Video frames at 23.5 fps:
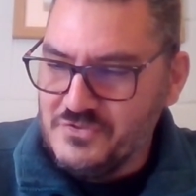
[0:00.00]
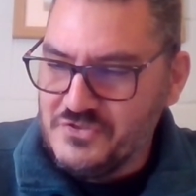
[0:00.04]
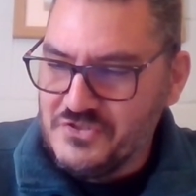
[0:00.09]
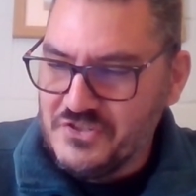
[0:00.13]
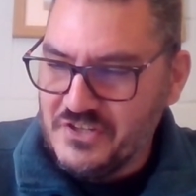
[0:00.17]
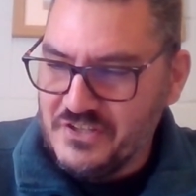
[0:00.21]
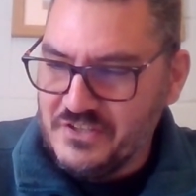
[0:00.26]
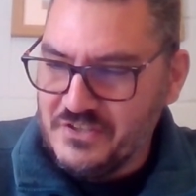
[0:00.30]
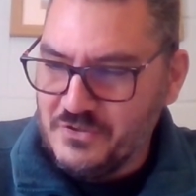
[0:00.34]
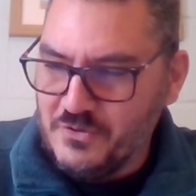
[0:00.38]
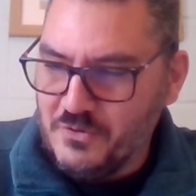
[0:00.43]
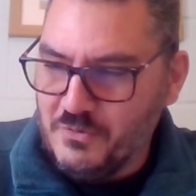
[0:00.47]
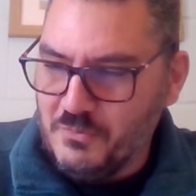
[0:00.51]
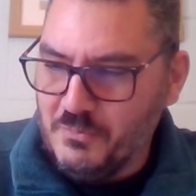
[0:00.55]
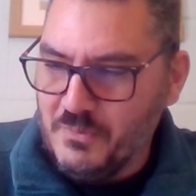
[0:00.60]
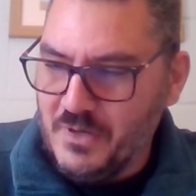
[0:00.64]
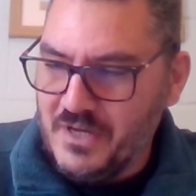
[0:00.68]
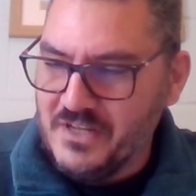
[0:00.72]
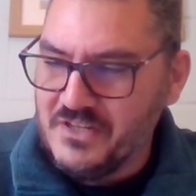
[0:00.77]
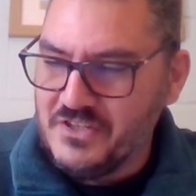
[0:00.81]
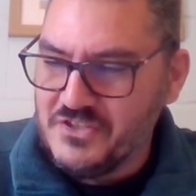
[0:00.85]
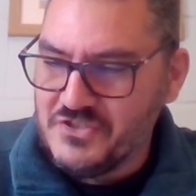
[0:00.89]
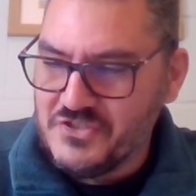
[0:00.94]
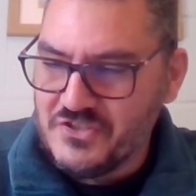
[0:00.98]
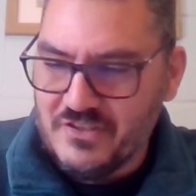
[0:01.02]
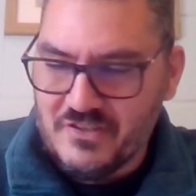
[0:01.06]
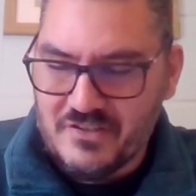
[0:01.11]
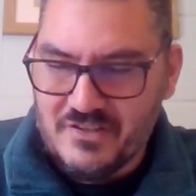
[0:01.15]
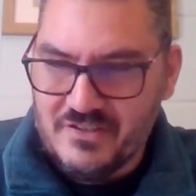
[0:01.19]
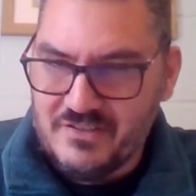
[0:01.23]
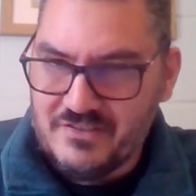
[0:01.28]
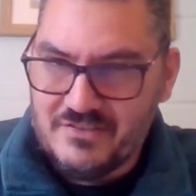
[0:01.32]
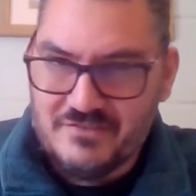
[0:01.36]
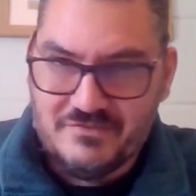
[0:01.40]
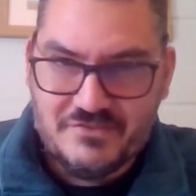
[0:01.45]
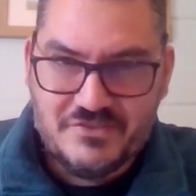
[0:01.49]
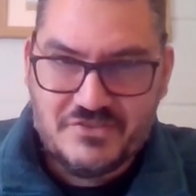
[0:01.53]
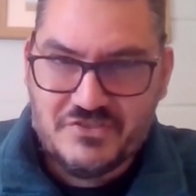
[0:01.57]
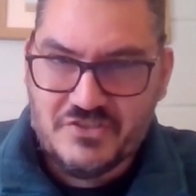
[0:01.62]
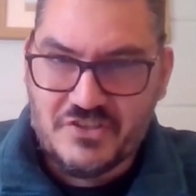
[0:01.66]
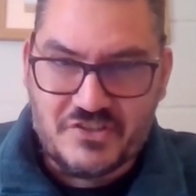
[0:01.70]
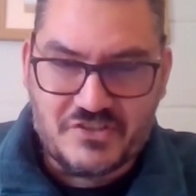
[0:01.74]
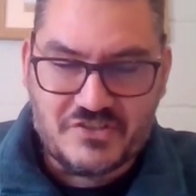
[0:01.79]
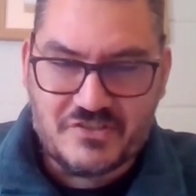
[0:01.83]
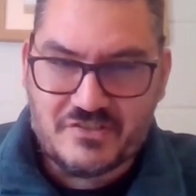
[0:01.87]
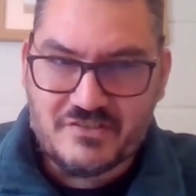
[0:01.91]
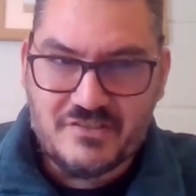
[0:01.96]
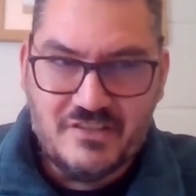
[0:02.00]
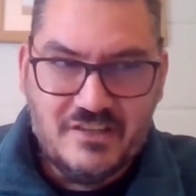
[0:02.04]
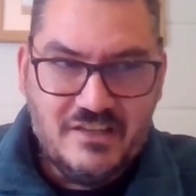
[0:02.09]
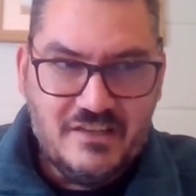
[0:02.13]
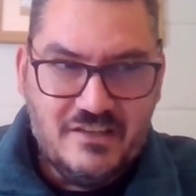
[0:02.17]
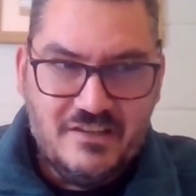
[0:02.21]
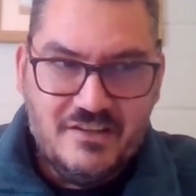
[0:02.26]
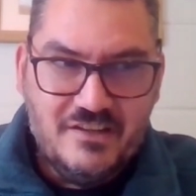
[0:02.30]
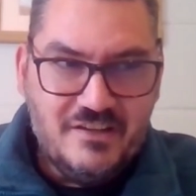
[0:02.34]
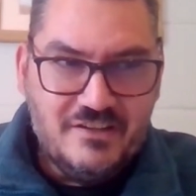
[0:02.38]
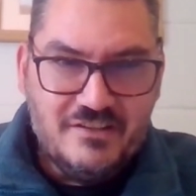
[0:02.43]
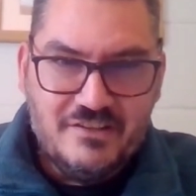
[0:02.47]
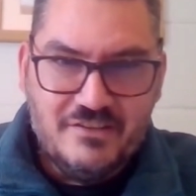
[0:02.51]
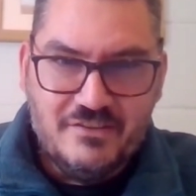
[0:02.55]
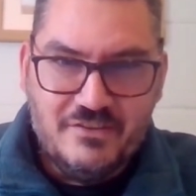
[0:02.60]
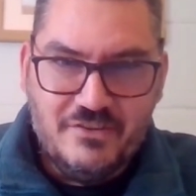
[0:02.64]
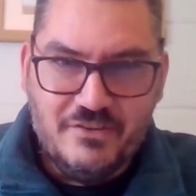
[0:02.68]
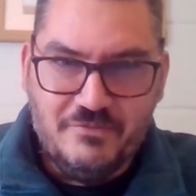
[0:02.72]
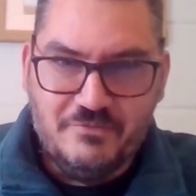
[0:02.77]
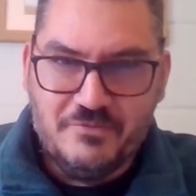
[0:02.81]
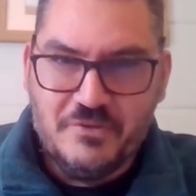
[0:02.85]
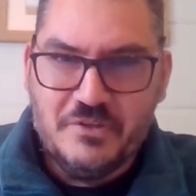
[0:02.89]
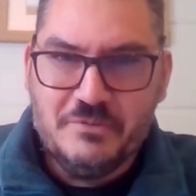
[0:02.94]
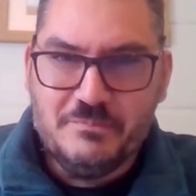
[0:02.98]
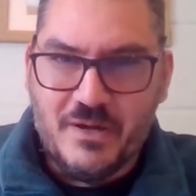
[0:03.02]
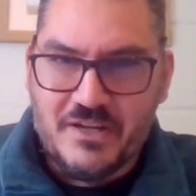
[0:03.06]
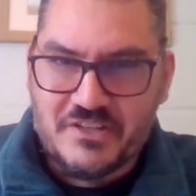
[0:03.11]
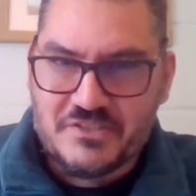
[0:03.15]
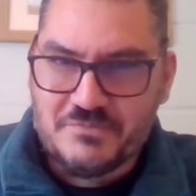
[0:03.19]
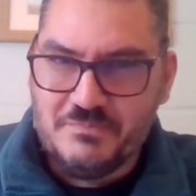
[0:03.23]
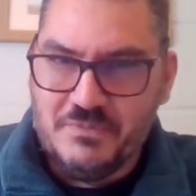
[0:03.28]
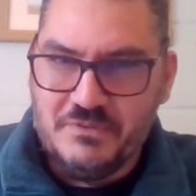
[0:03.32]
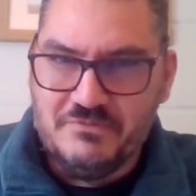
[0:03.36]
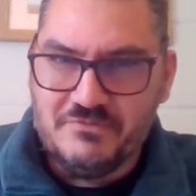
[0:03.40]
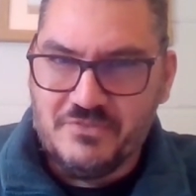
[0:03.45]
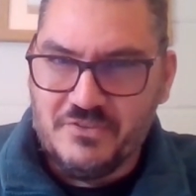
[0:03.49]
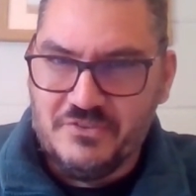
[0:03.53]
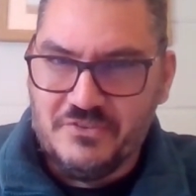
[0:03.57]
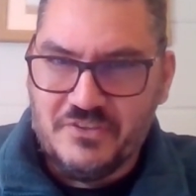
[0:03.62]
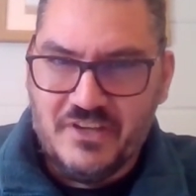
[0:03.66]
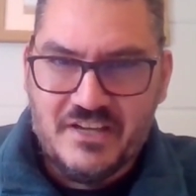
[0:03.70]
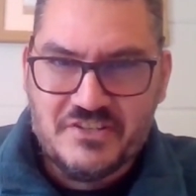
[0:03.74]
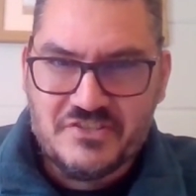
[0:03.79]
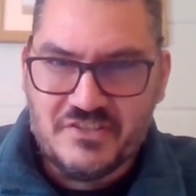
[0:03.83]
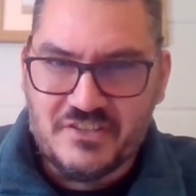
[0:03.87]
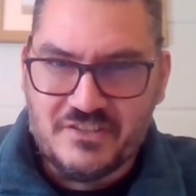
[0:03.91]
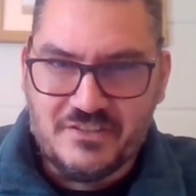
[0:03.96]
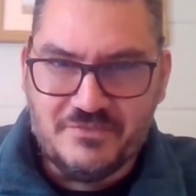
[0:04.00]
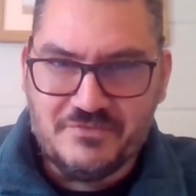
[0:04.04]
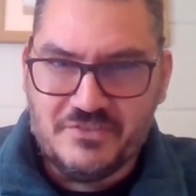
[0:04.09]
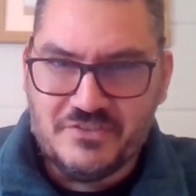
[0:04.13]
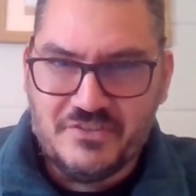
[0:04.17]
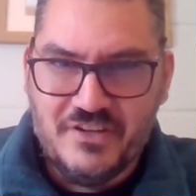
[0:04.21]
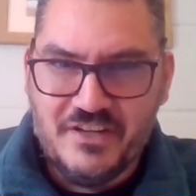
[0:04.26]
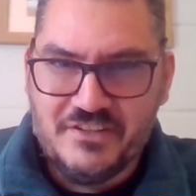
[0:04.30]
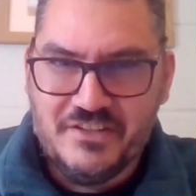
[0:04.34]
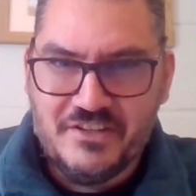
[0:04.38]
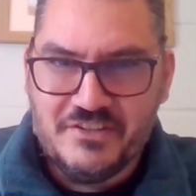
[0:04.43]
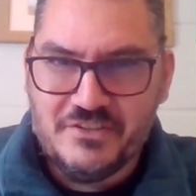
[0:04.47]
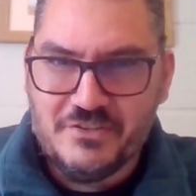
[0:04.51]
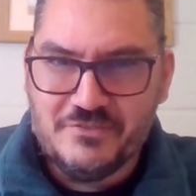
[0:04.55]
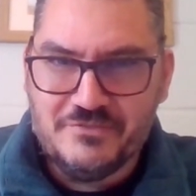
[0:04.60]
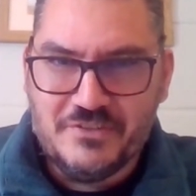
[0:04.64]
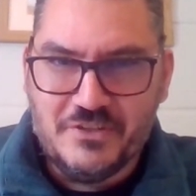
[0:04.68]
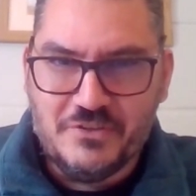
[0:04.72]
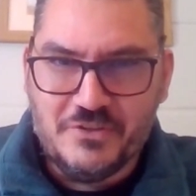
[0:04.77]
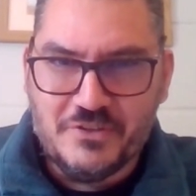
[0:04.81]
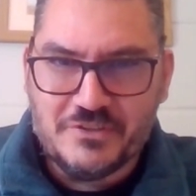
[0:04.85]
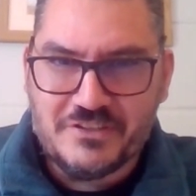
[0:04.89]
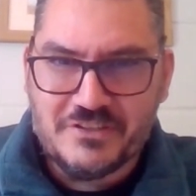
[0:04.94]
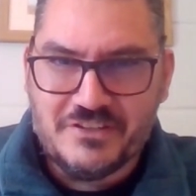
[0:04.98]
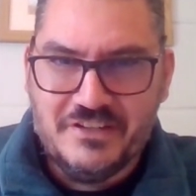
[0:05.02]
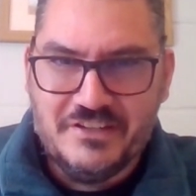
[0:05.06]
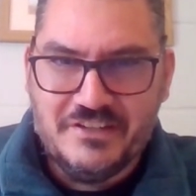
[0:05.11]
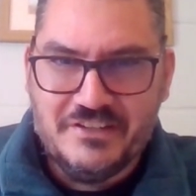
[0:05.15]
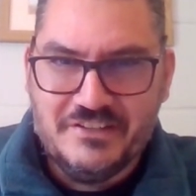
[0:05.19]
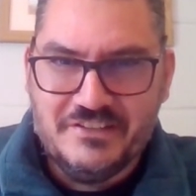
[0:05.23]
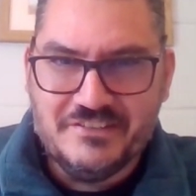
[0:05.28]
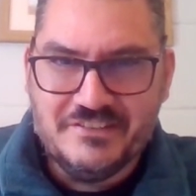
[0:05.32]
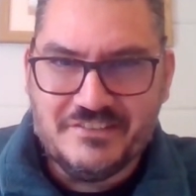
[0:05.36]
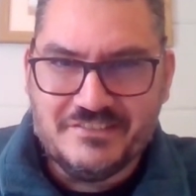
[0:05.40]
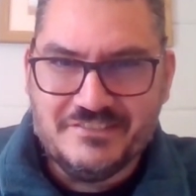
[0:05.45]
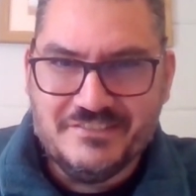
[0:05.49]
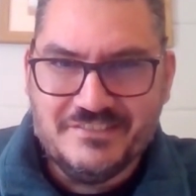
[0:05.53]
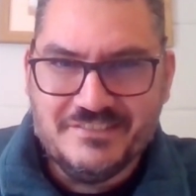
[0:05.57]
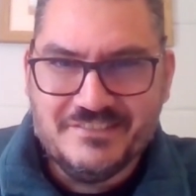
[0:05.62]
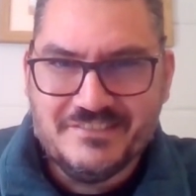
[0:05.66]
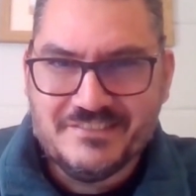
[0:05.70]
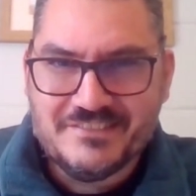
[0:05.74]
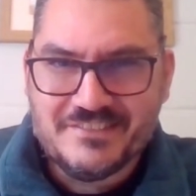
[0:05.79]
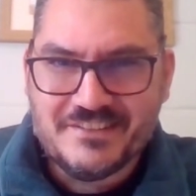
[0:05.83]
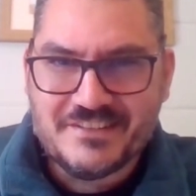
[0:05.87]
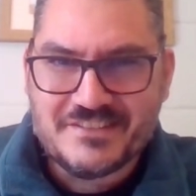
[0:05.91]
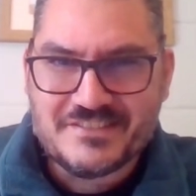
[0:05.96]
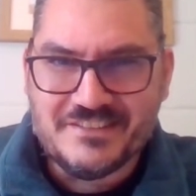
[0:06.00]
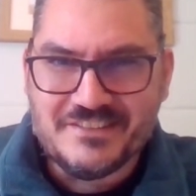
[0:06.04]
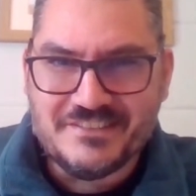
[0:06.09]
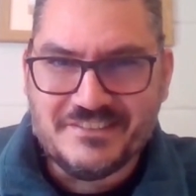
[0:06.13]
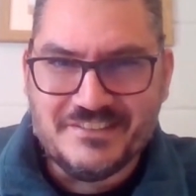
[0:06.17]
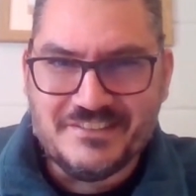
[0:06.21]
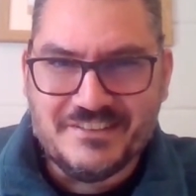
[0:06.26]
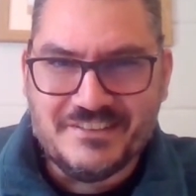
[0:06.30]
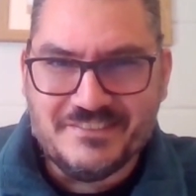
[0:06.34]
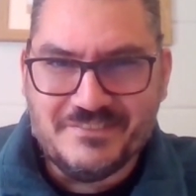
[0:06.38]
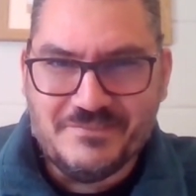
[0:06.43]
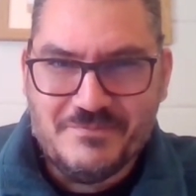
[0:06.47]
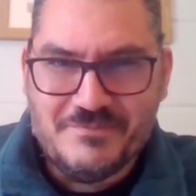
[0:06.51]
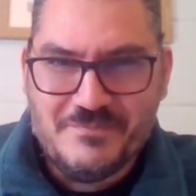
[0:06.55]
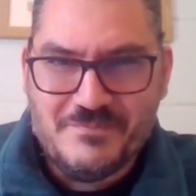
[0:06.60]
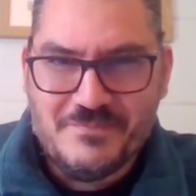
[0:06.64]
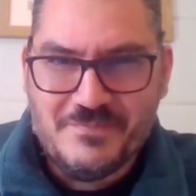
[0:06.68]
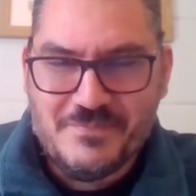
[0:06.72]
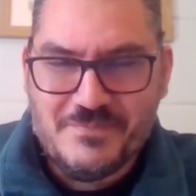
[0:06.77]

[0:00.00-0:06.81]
general manager, and it's just the feedback's been fantastic. Have you read any of it online and things like that?